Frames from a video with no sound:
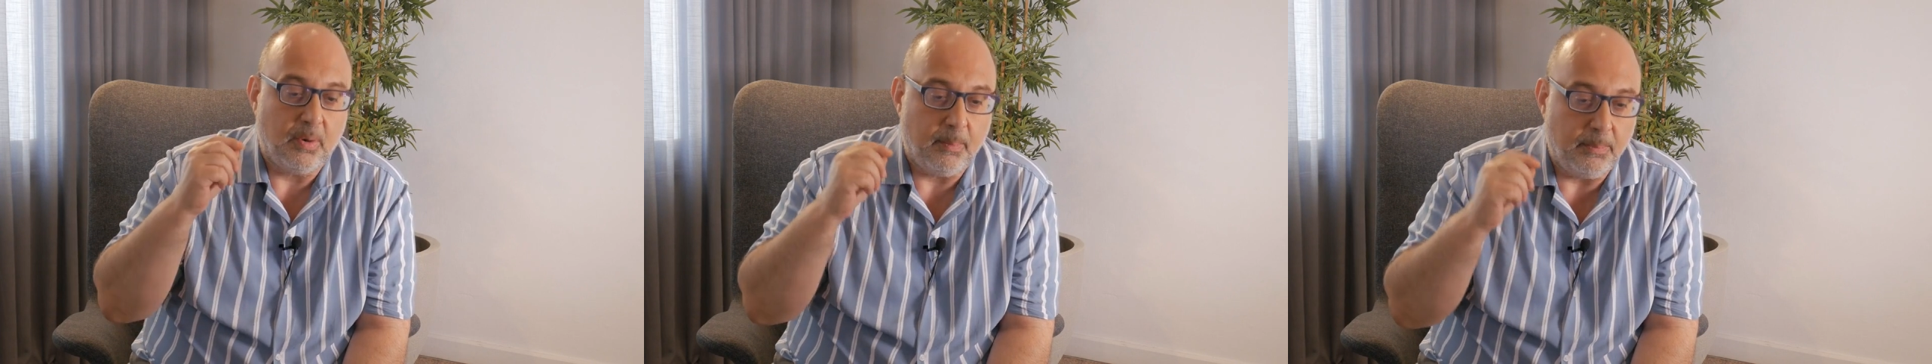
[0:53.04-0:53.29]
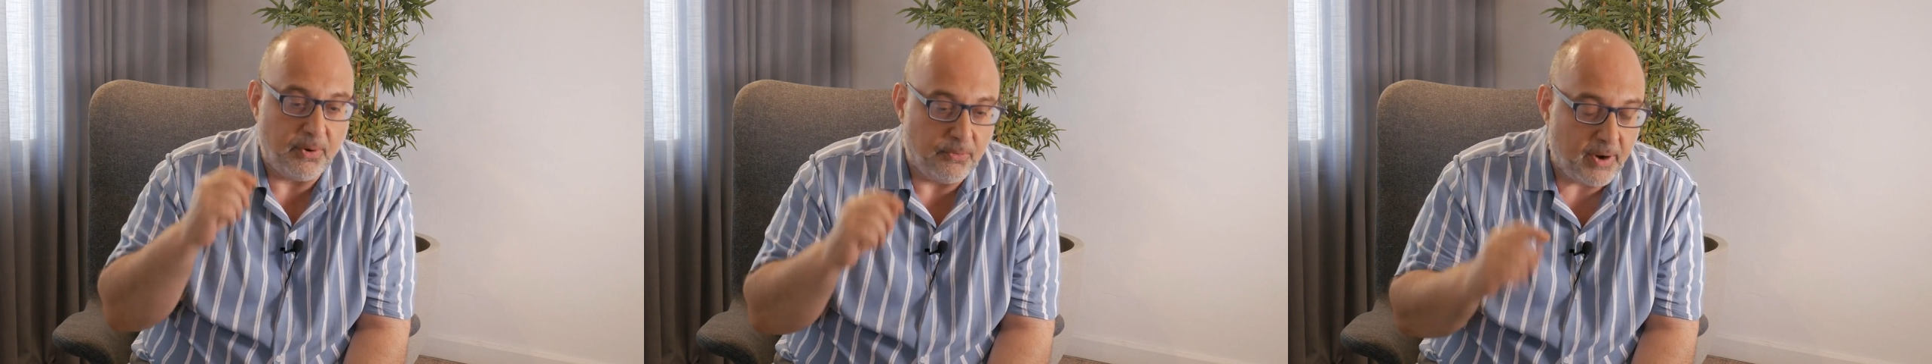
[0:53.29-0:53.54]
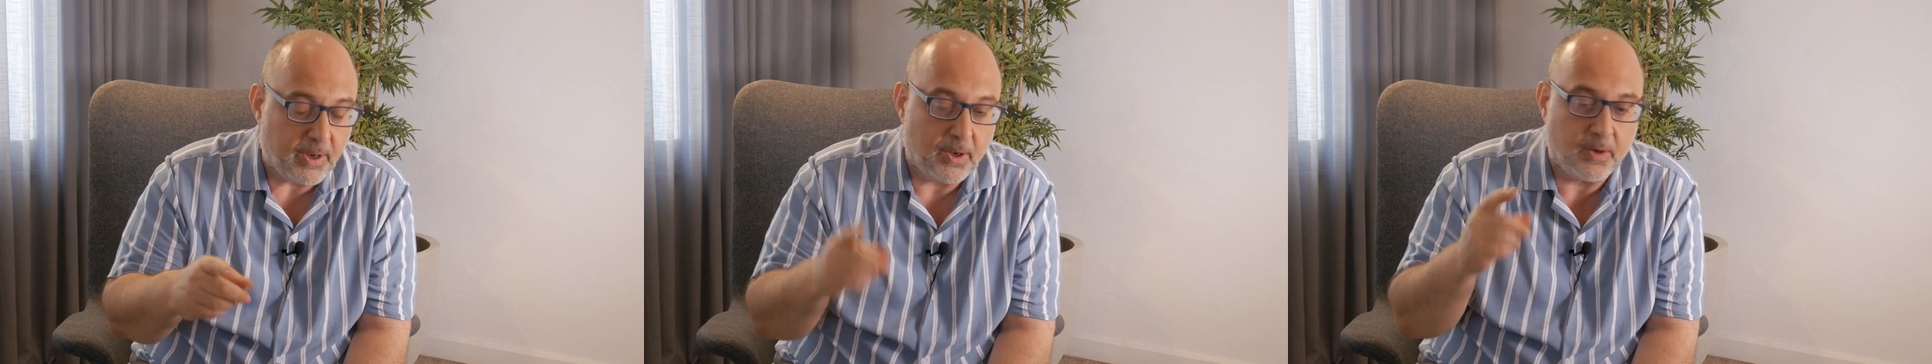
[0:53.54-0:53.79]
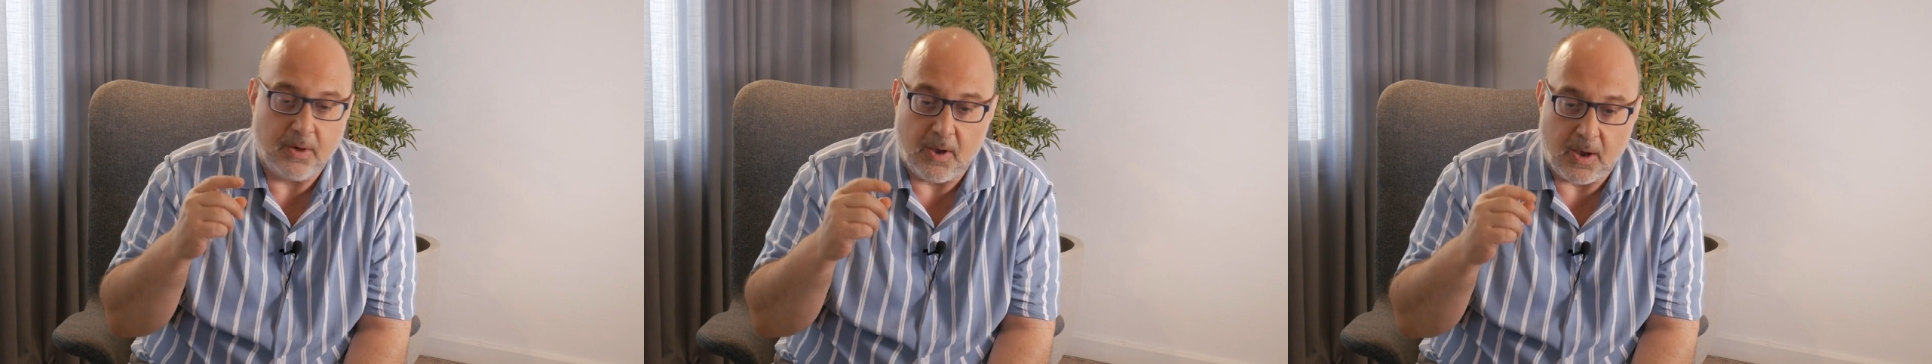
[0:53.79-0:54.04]
be
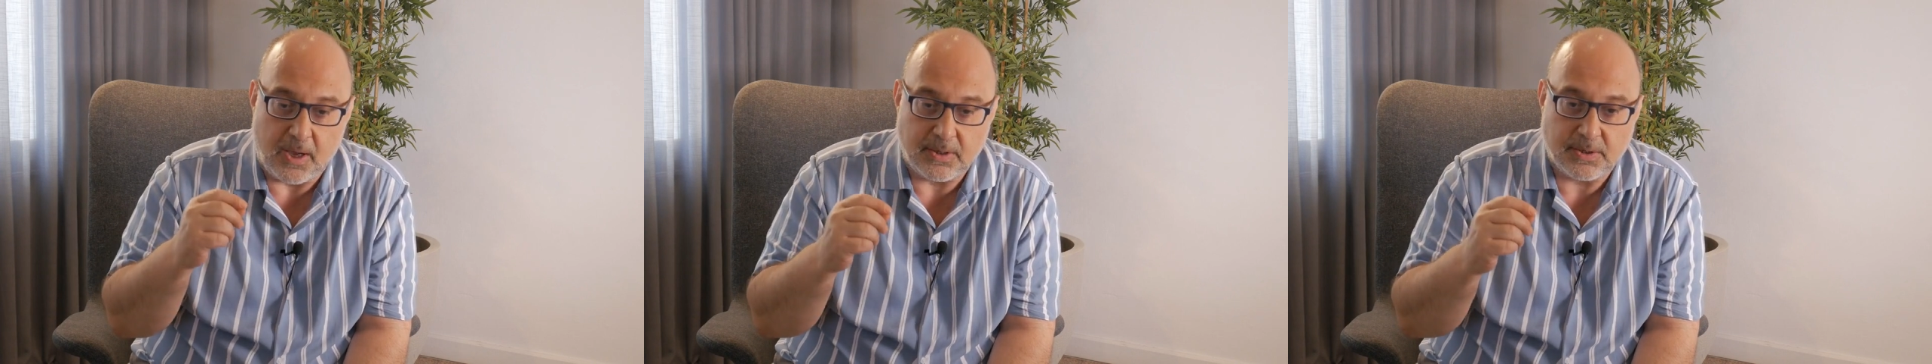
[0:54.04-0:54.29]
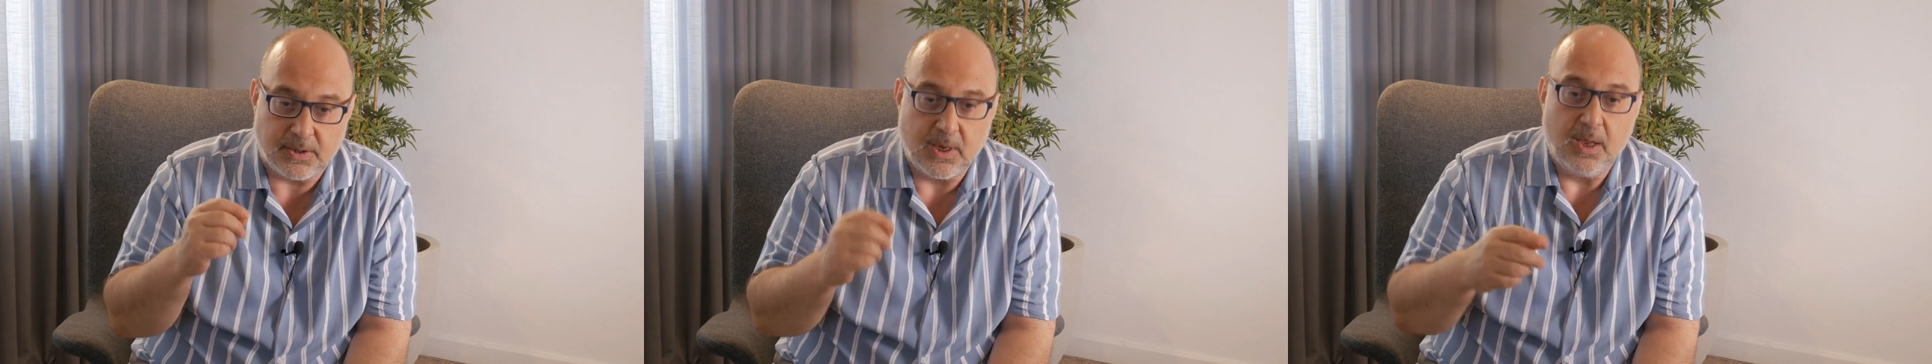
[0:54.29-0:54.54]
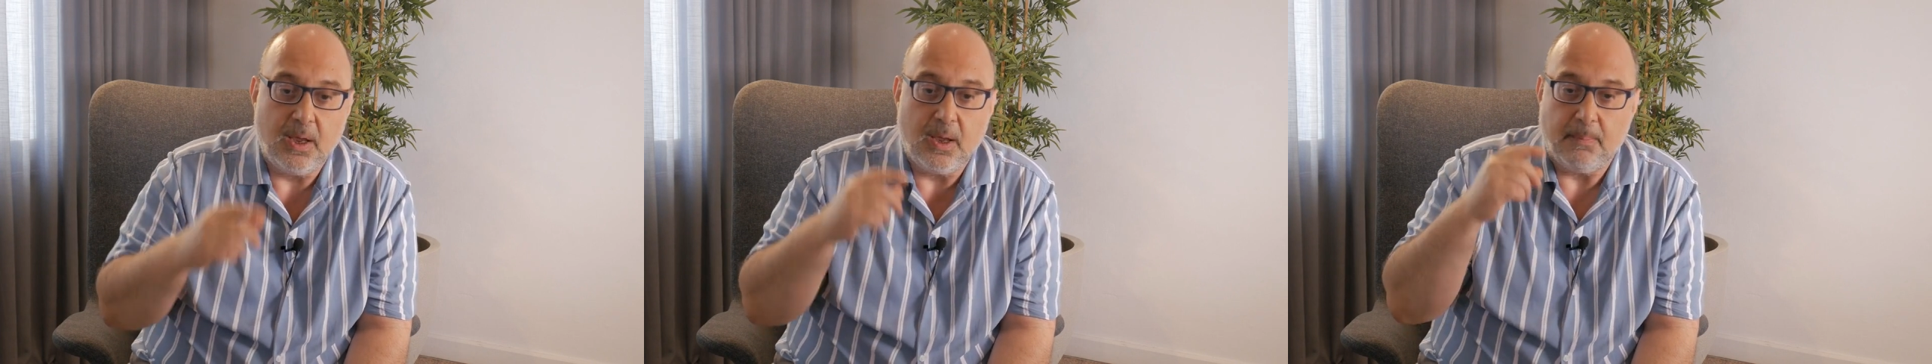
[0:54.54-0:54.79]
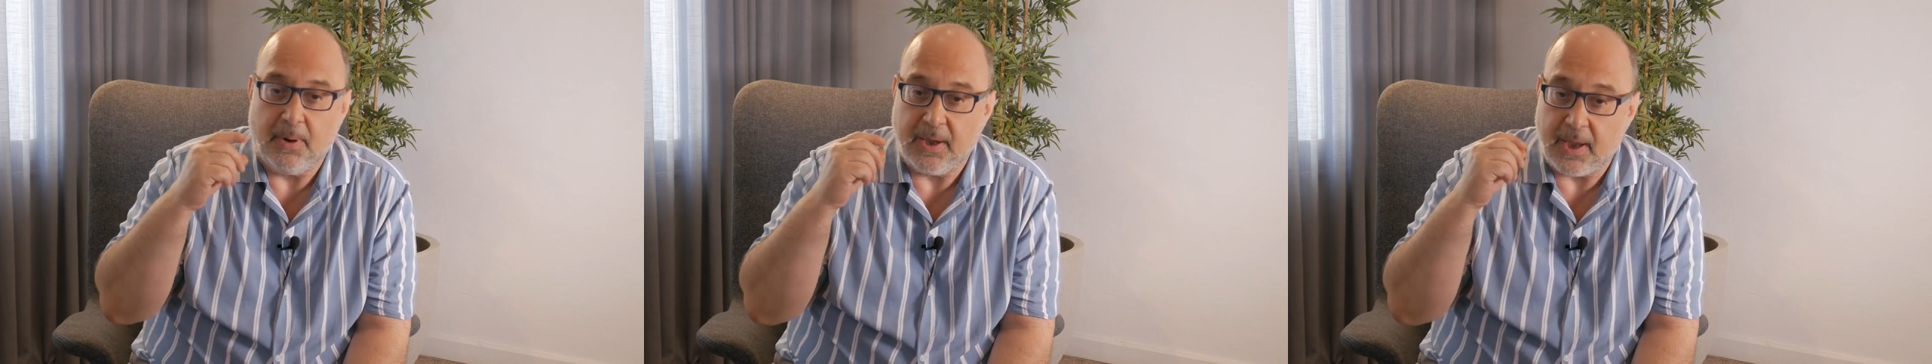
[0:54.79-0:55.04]
recognized
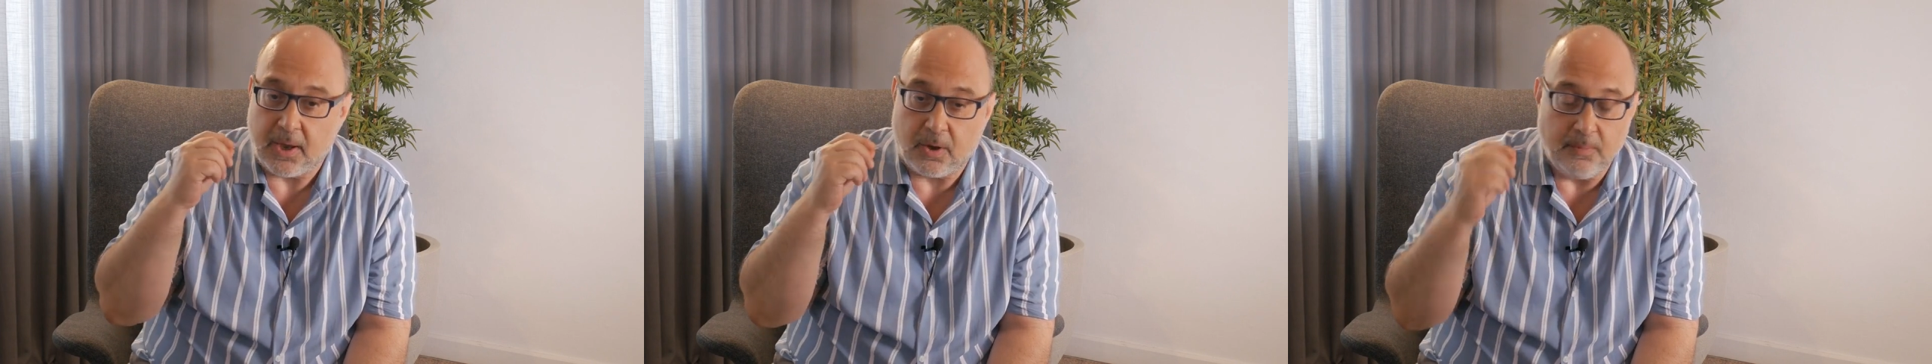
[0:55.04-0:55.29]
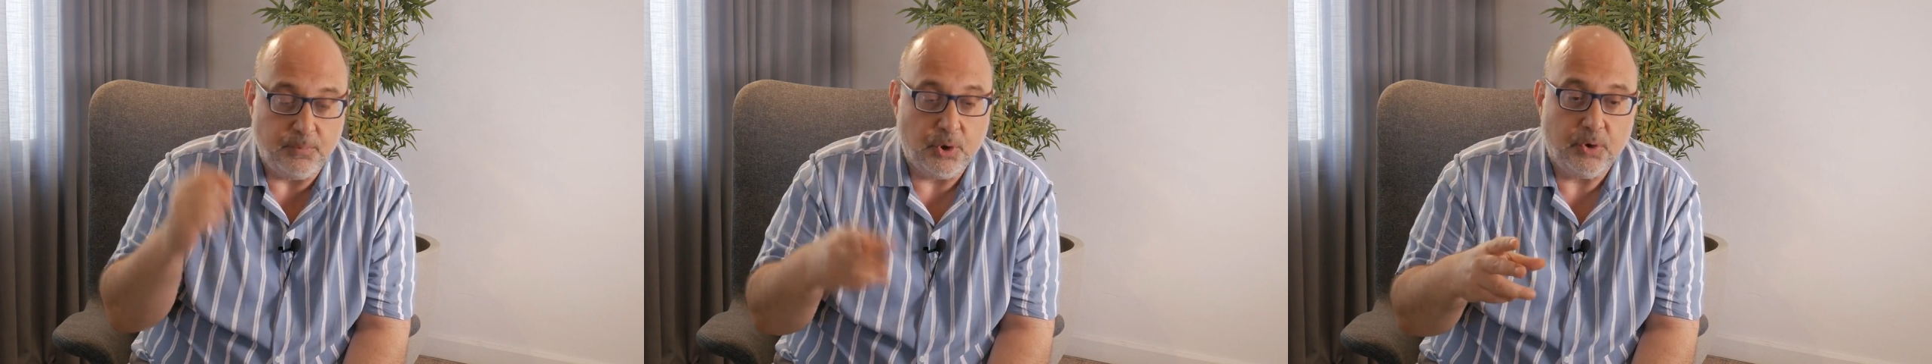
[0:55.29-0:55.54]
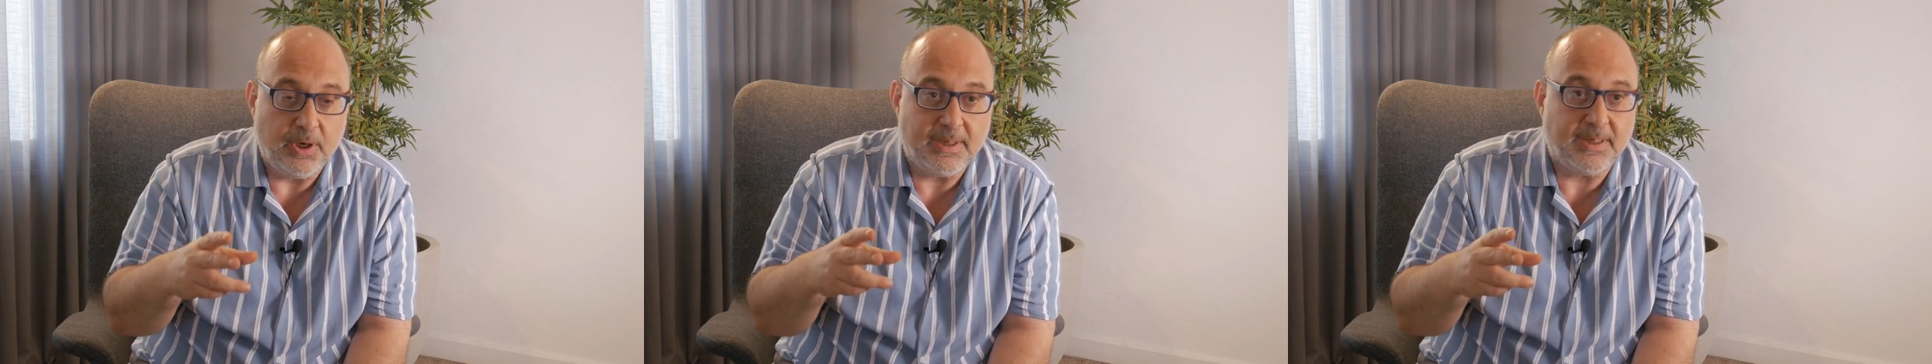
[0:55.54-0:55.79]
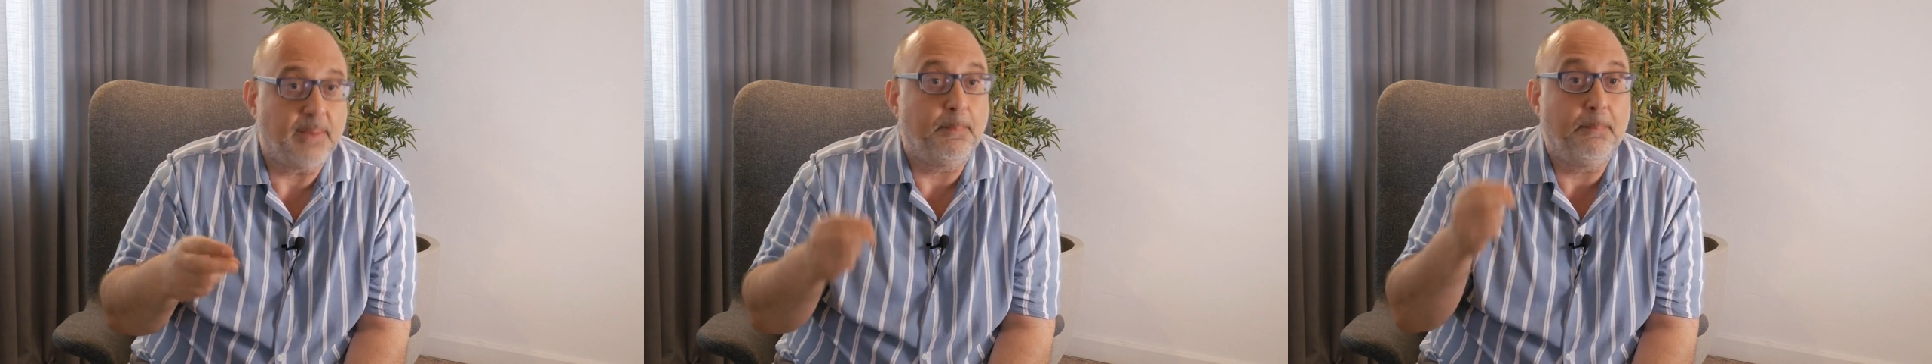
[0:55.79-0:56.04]
by a community,